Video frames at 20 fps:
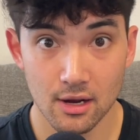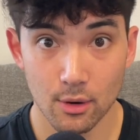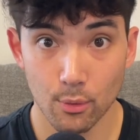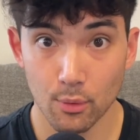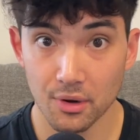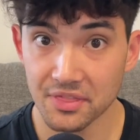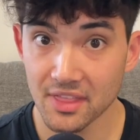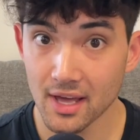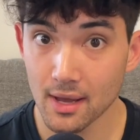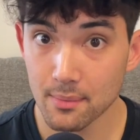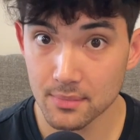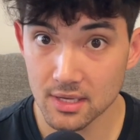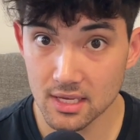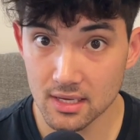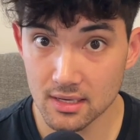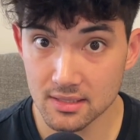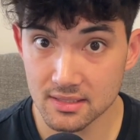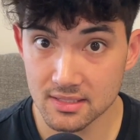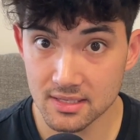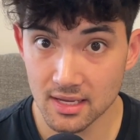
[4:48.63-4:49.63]
What that
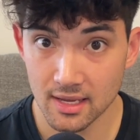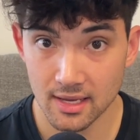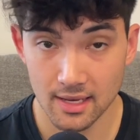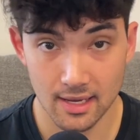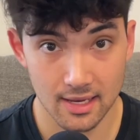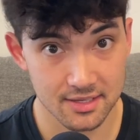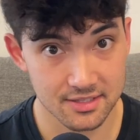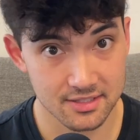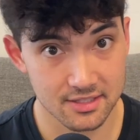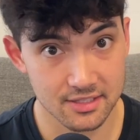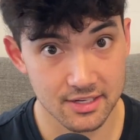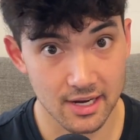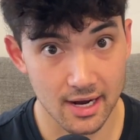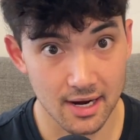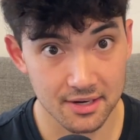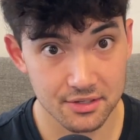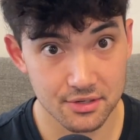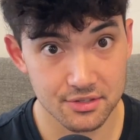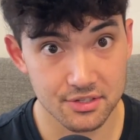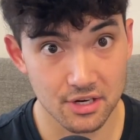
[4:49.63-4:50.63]
means is the
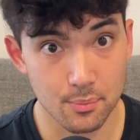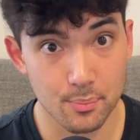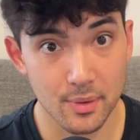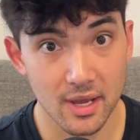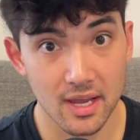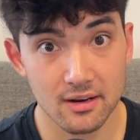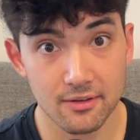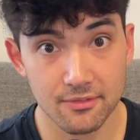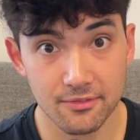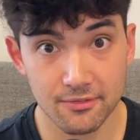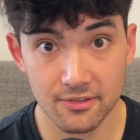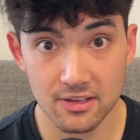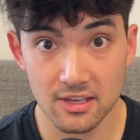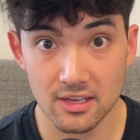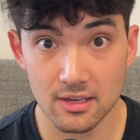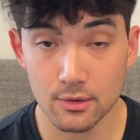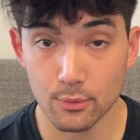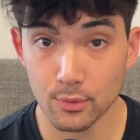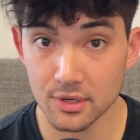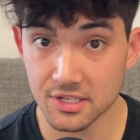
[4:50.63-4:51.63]
doctors are paid a
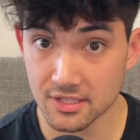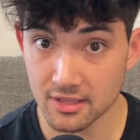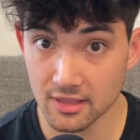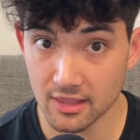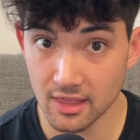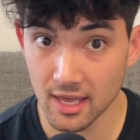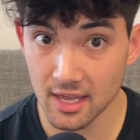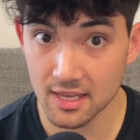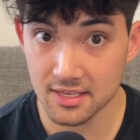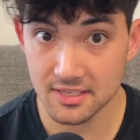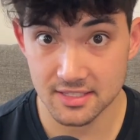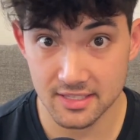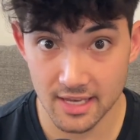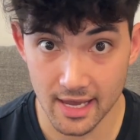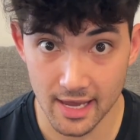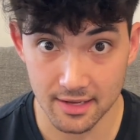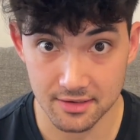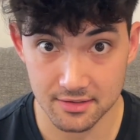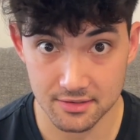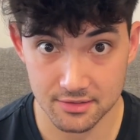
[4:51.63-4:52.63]
fee which they
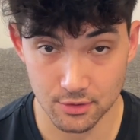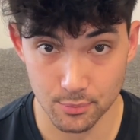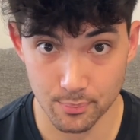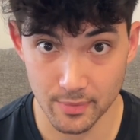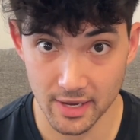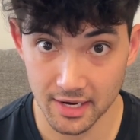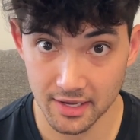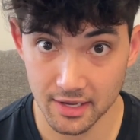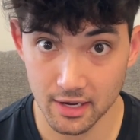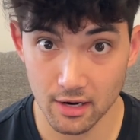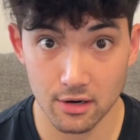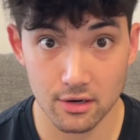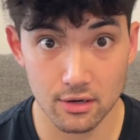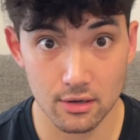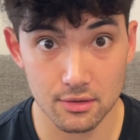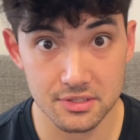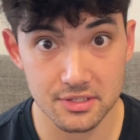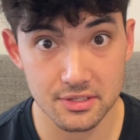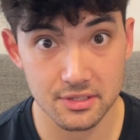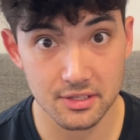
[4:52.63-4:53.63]
set. So Medicare
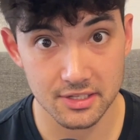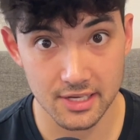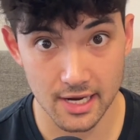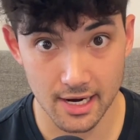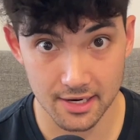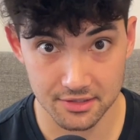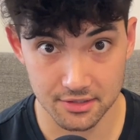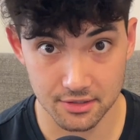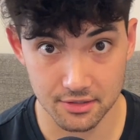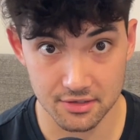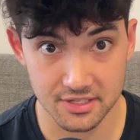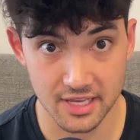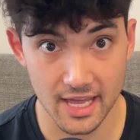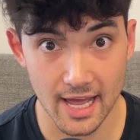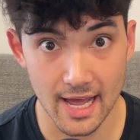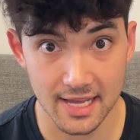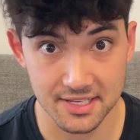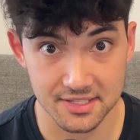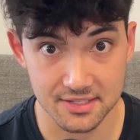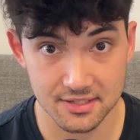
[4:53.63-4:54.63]
goes to the doctors,
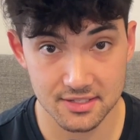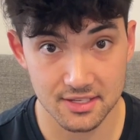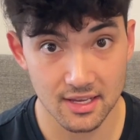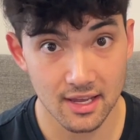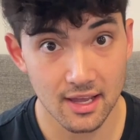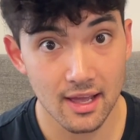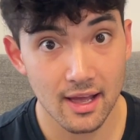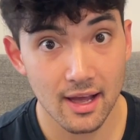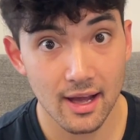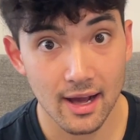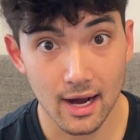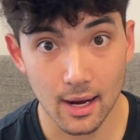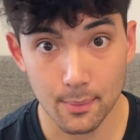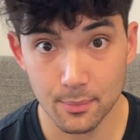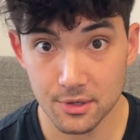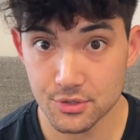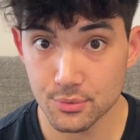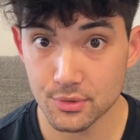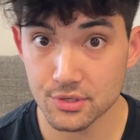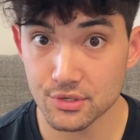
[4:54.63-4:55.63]
asks, how
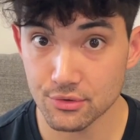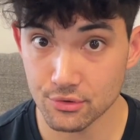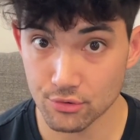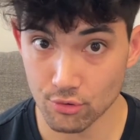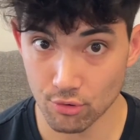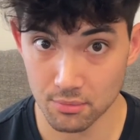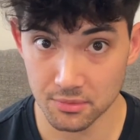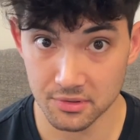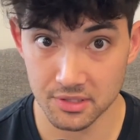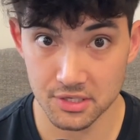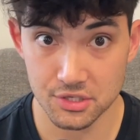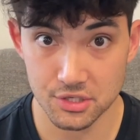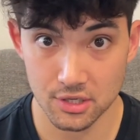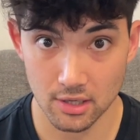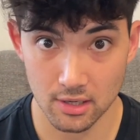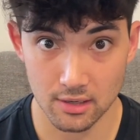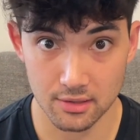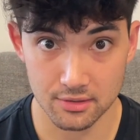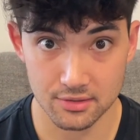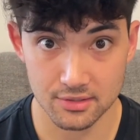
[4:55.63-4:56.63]
much would you normally
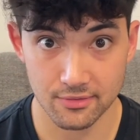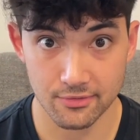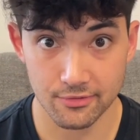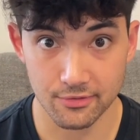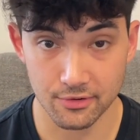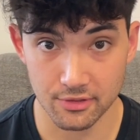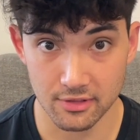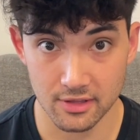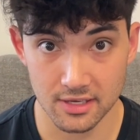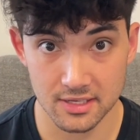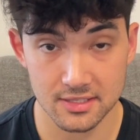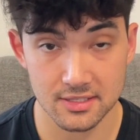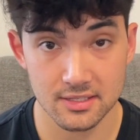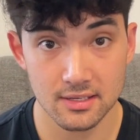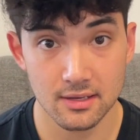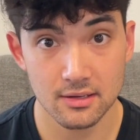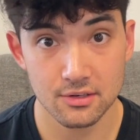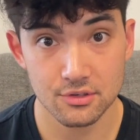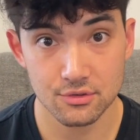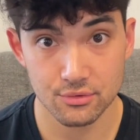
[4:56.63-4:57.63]
charge for this
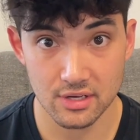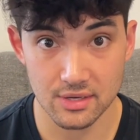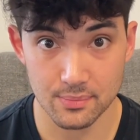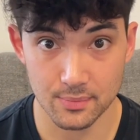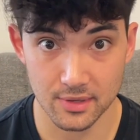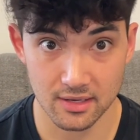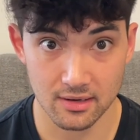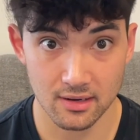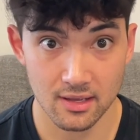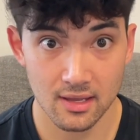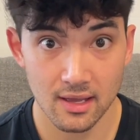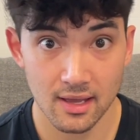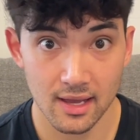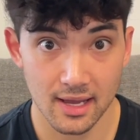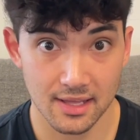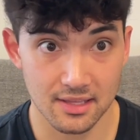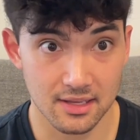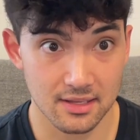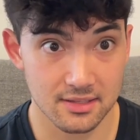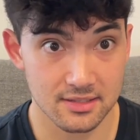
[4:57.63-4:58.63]
treatment?
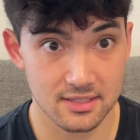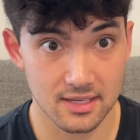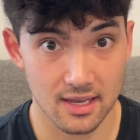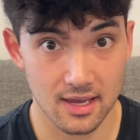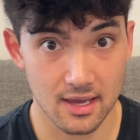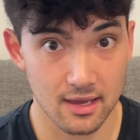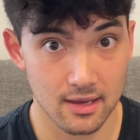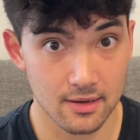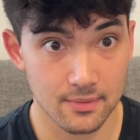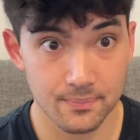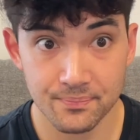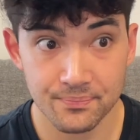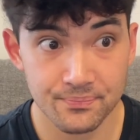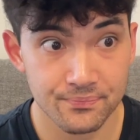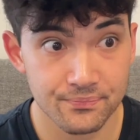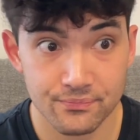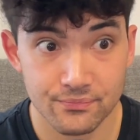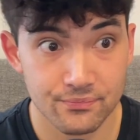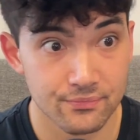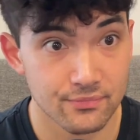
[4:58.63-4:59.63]
And they'd say,
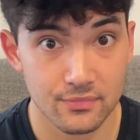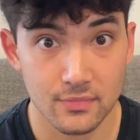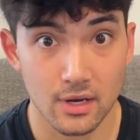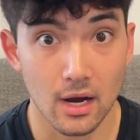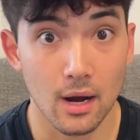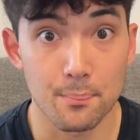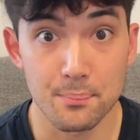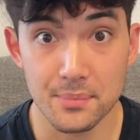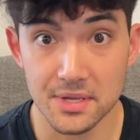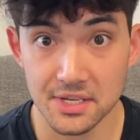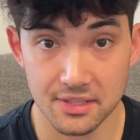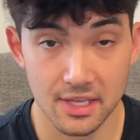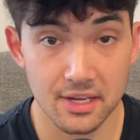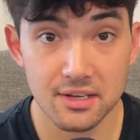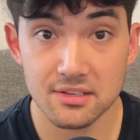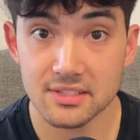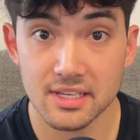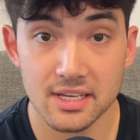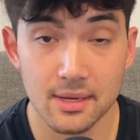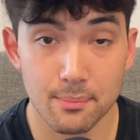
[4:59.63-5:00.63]
They
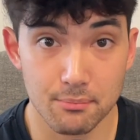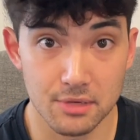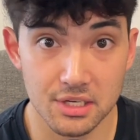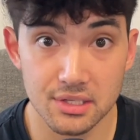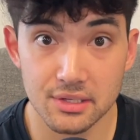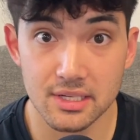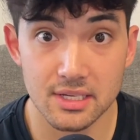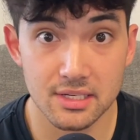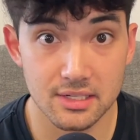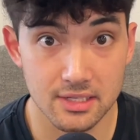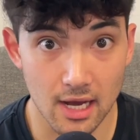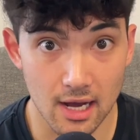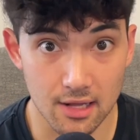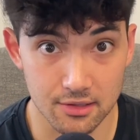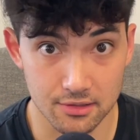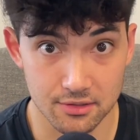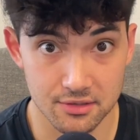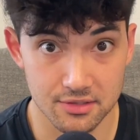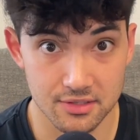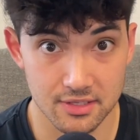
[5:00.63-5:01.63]
could say $1 million, and
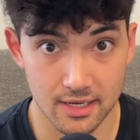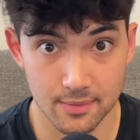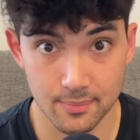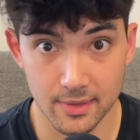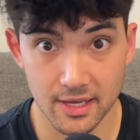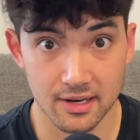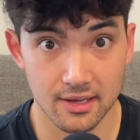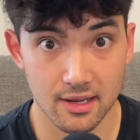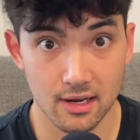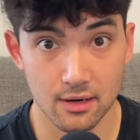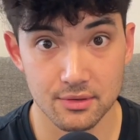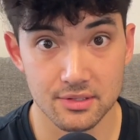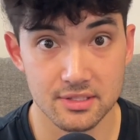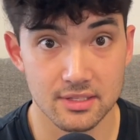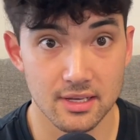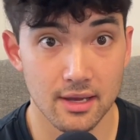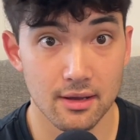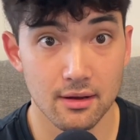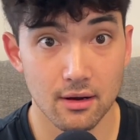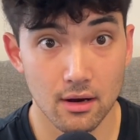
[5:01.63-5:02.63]
Medicare would
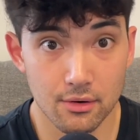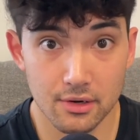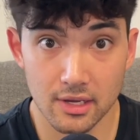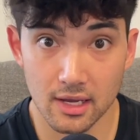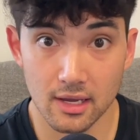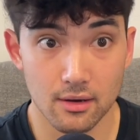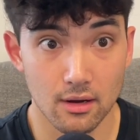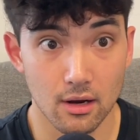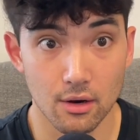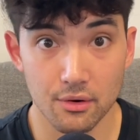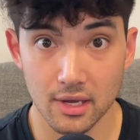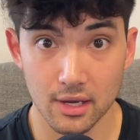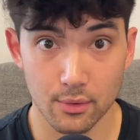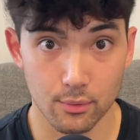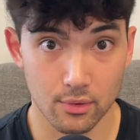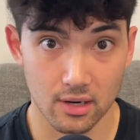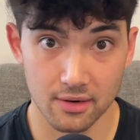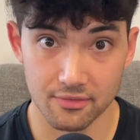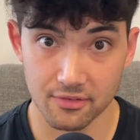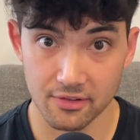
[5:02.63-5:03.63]
say, okay,
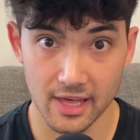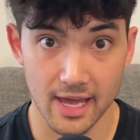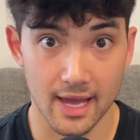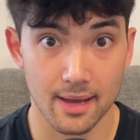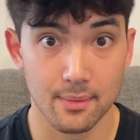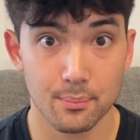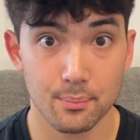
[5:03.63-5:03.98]
we'll cover that.